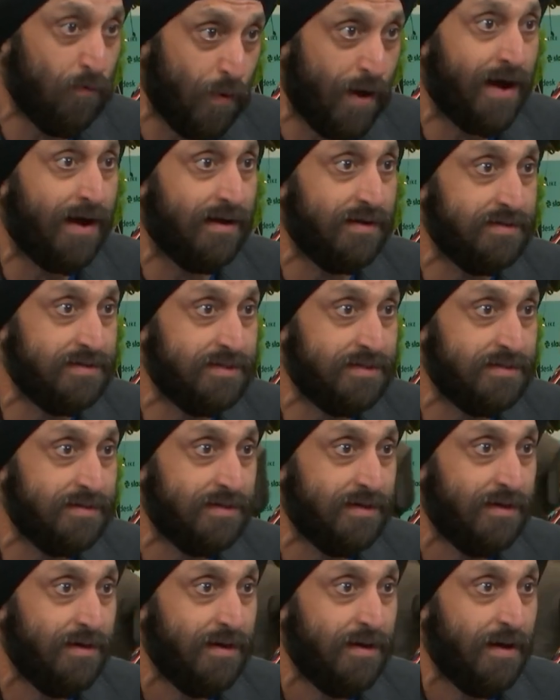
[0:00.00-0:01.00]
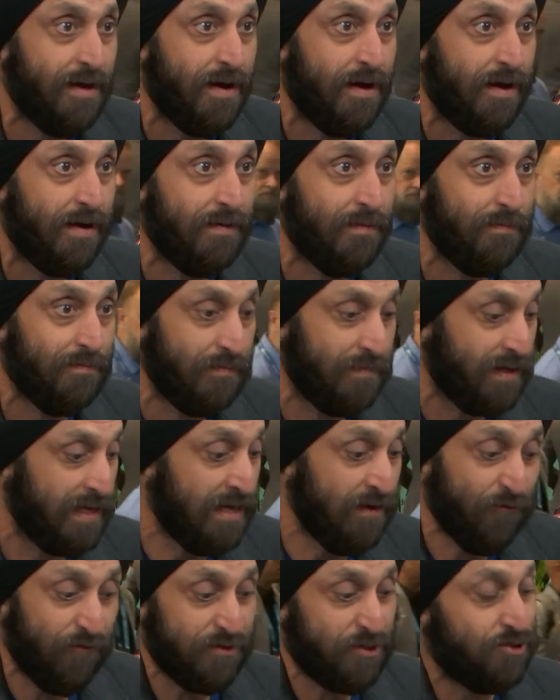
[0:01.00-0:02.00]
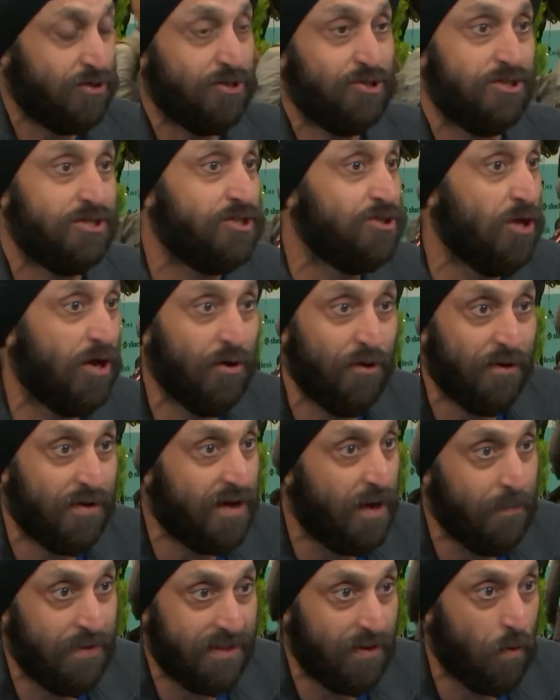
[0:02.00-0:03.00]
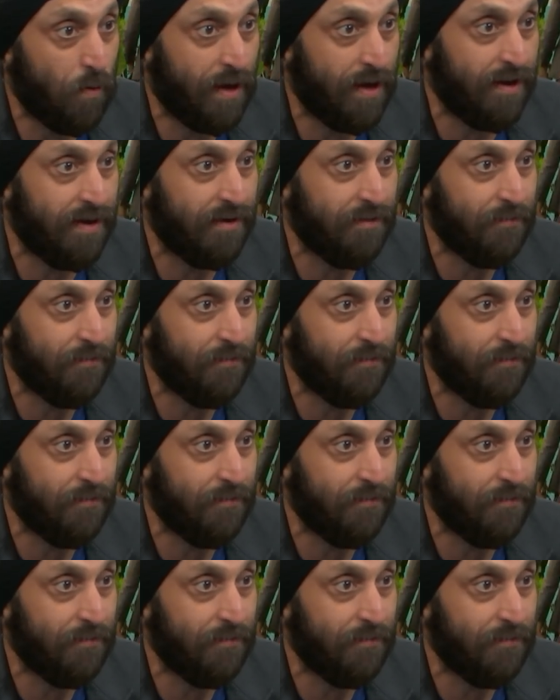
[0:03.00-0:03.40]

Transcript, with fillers: whys, infrastructure is not going to come in the way.